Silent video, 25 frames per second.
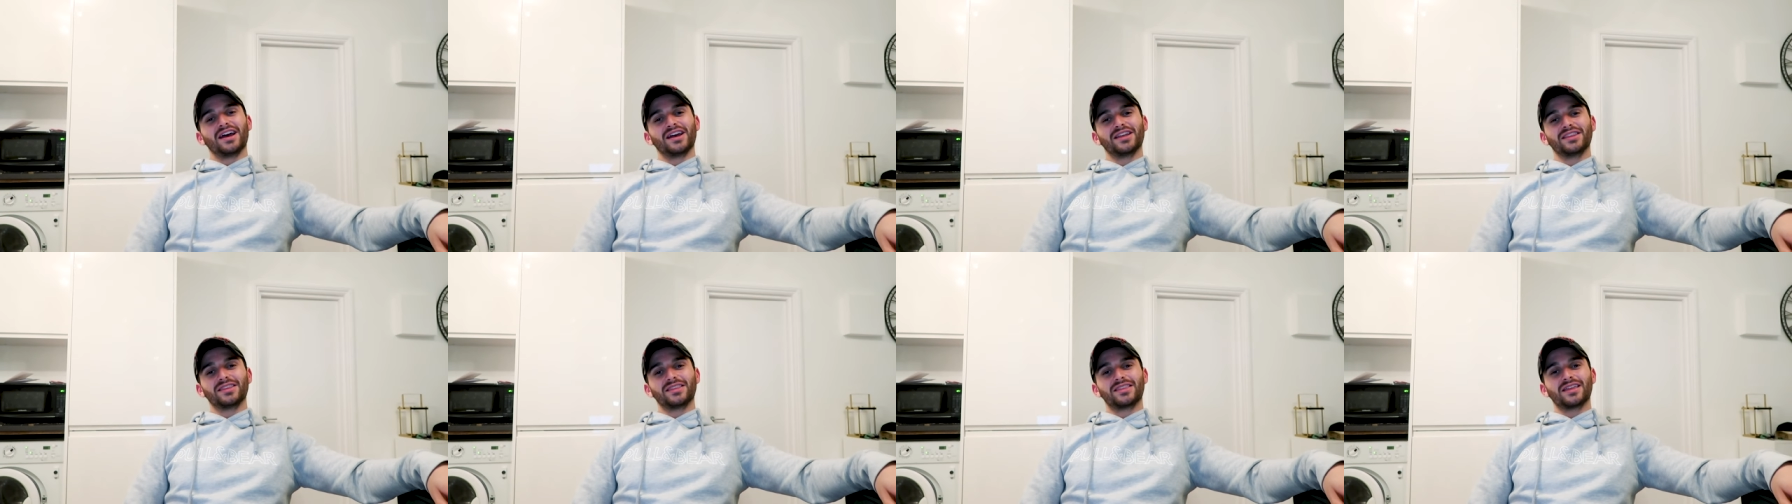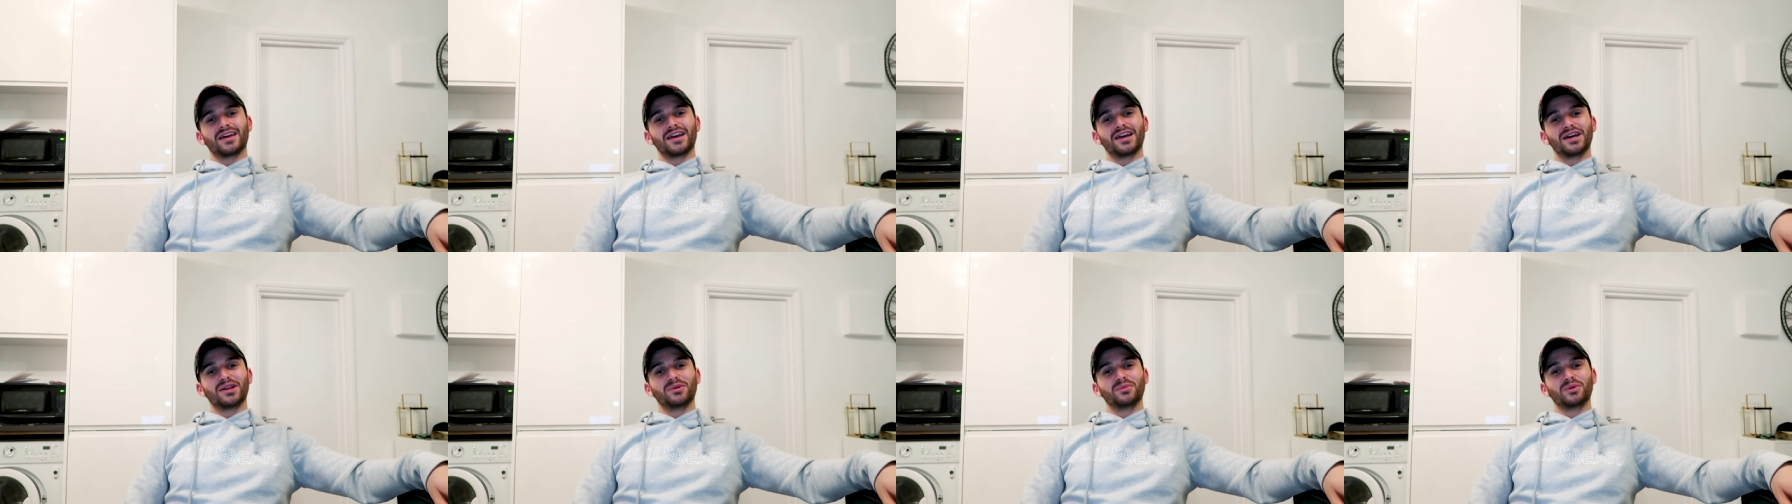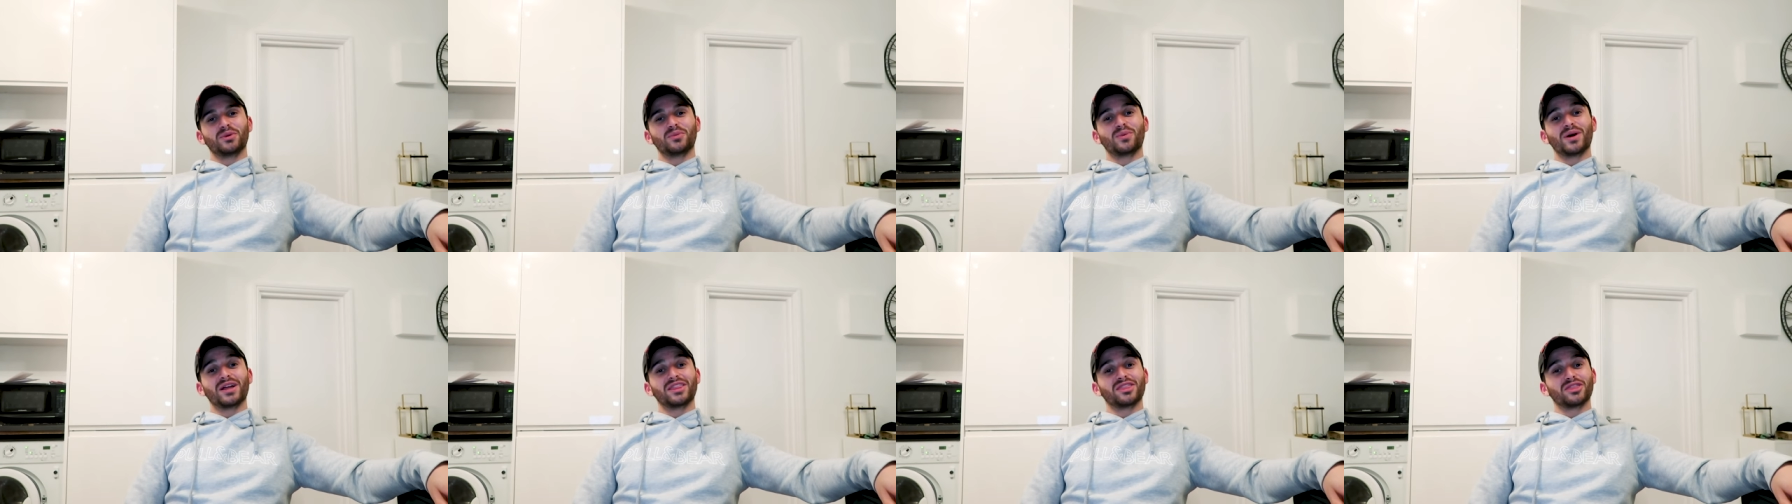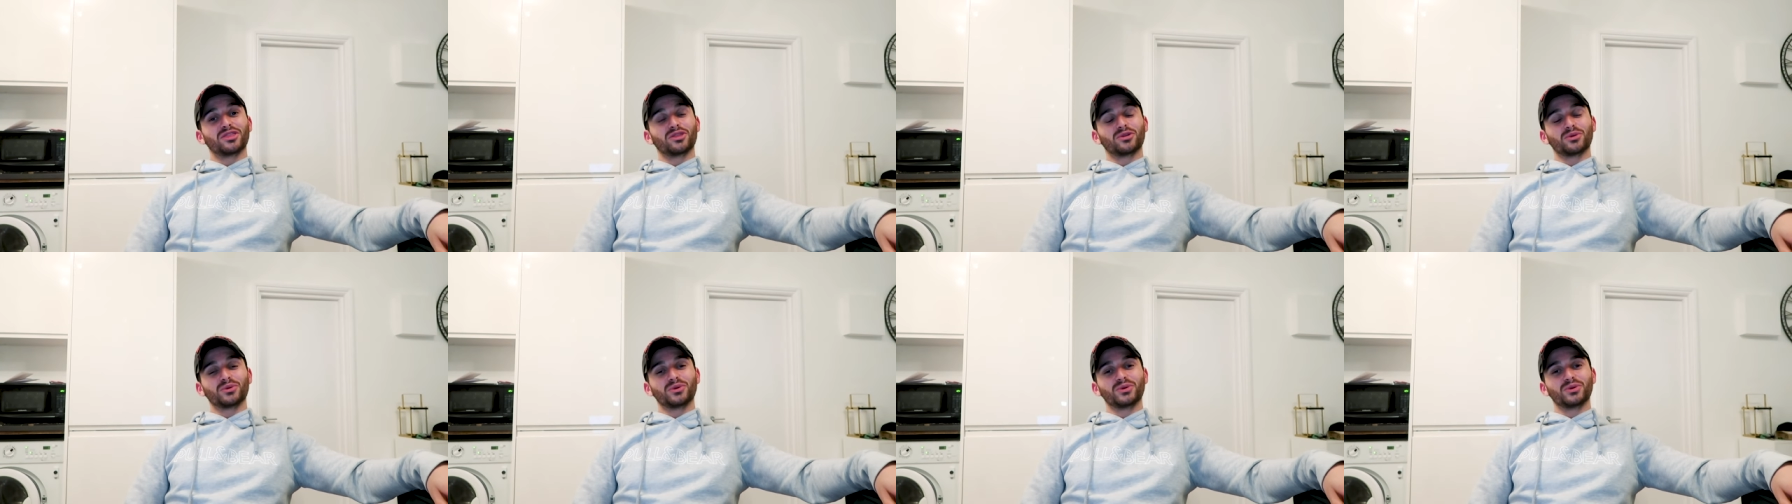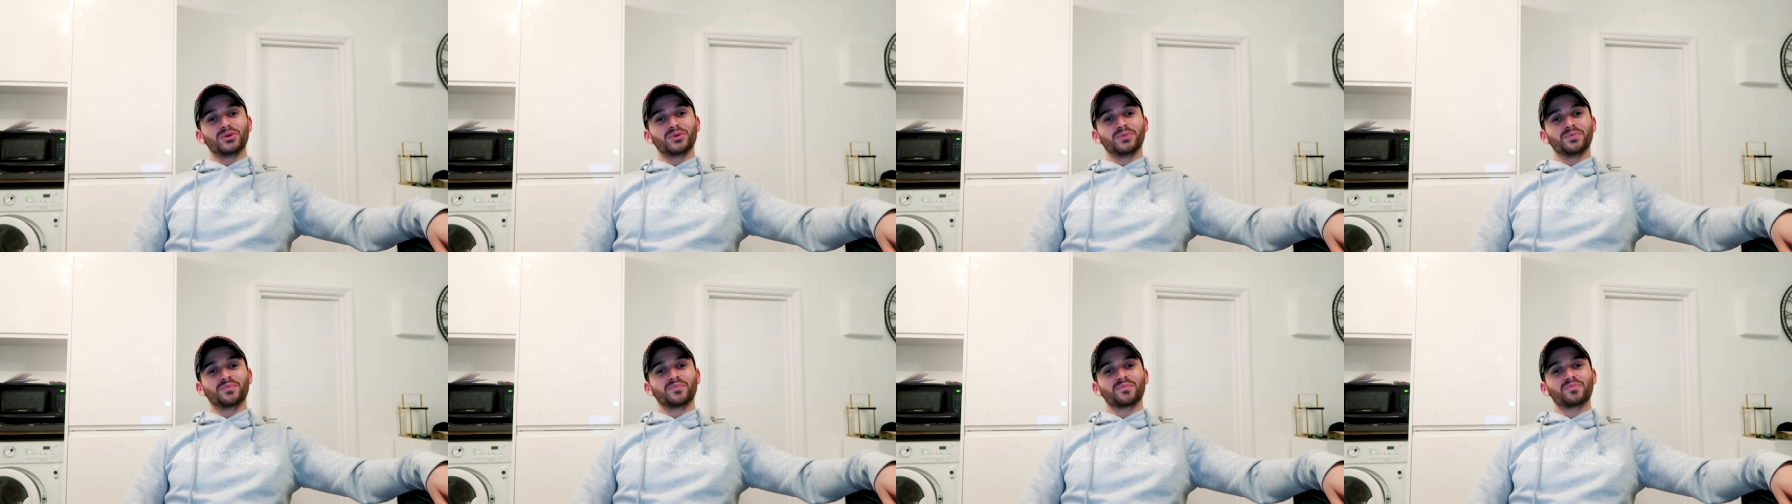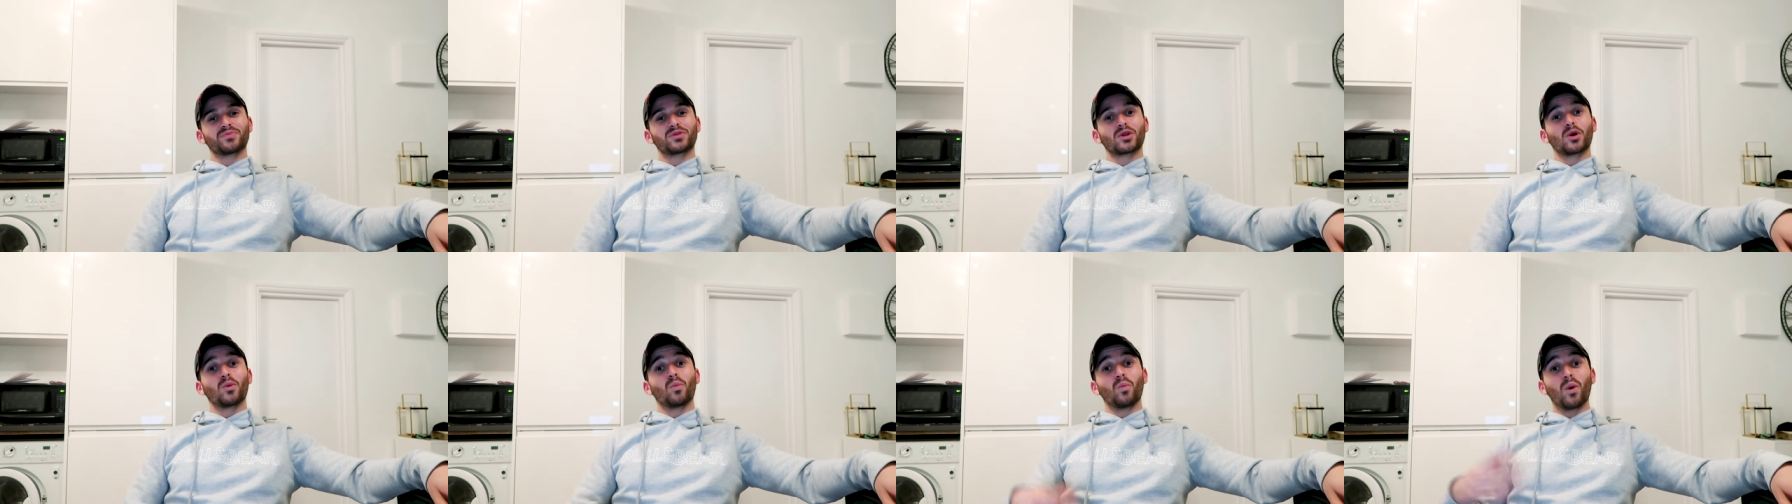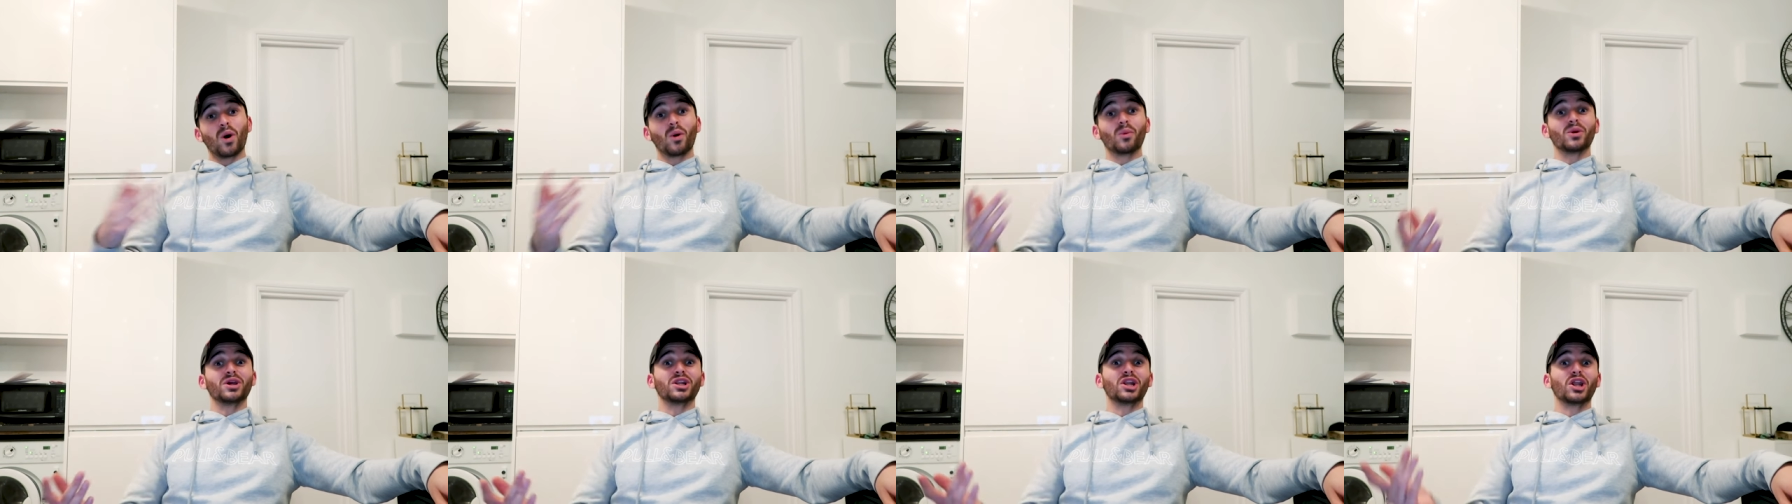and then we went through what